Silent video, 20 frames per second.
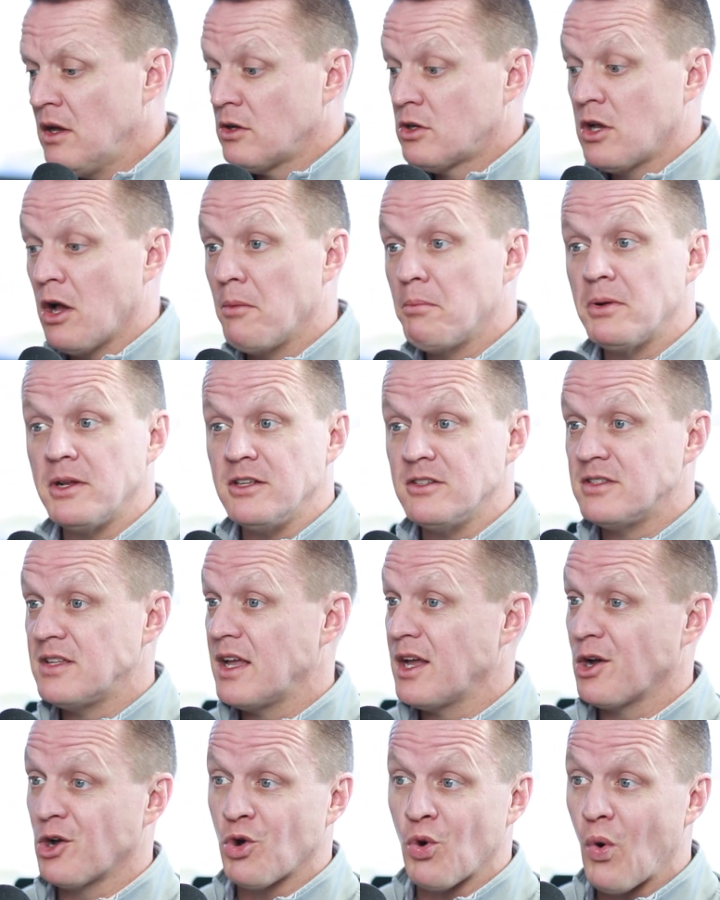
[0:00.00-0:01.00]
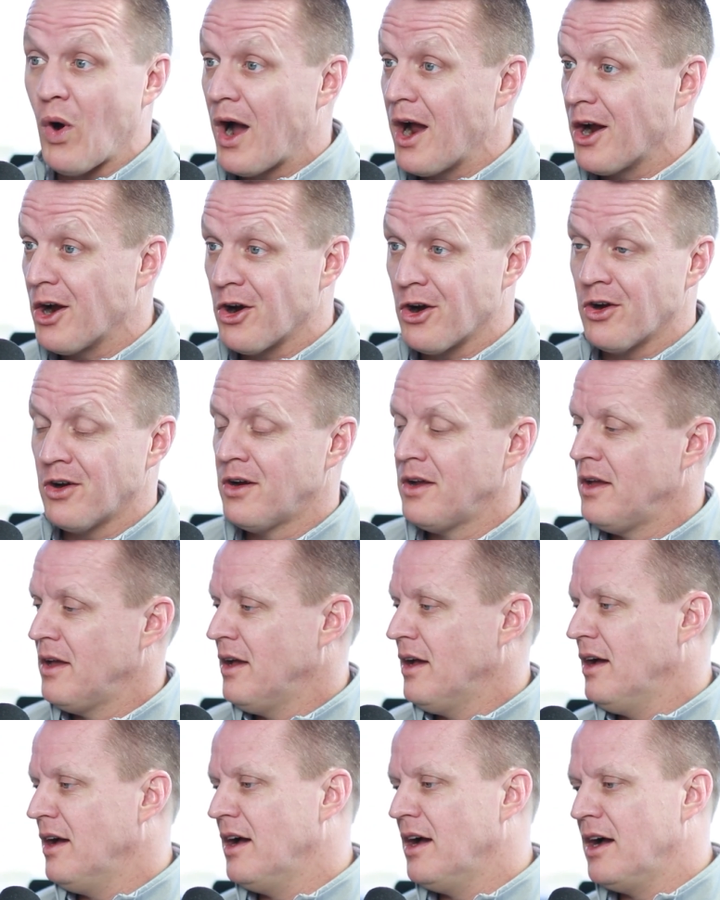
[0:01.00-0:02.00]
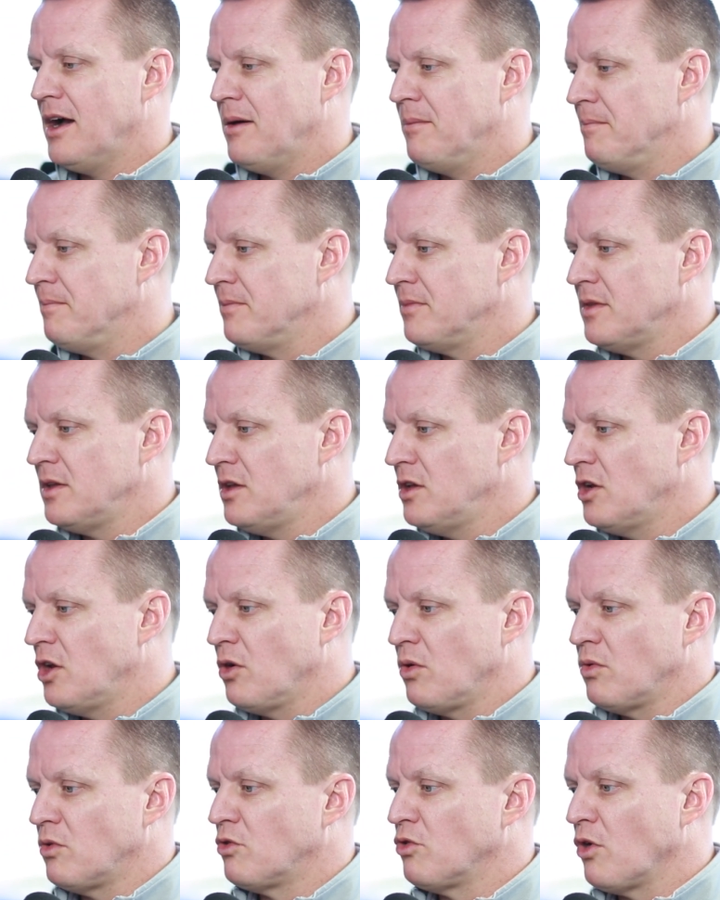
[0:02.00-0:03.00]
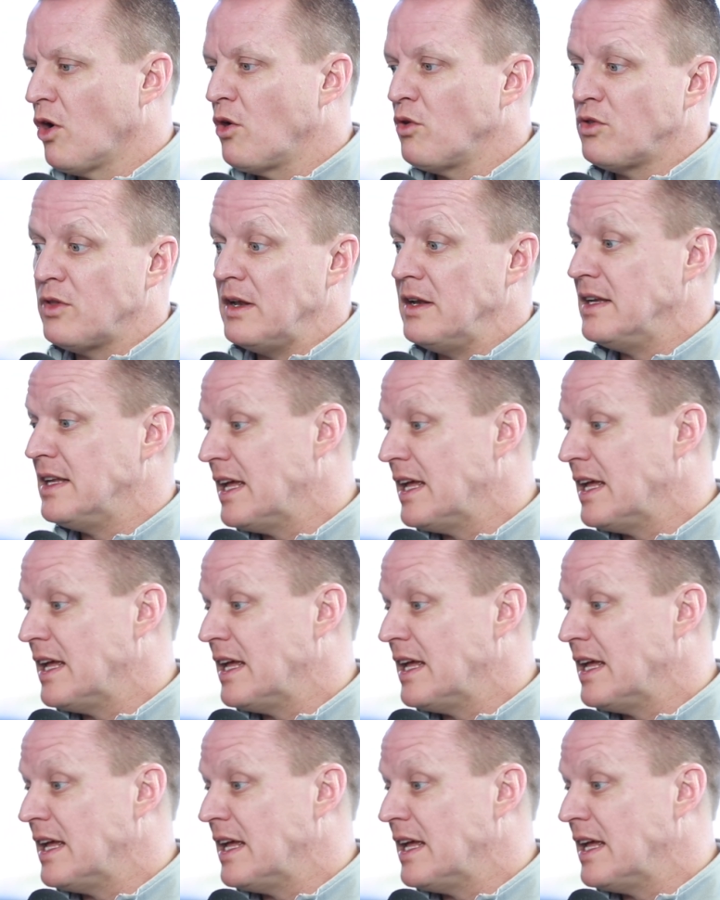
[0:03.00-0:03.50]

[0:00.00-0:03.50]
companies they acquire, growth and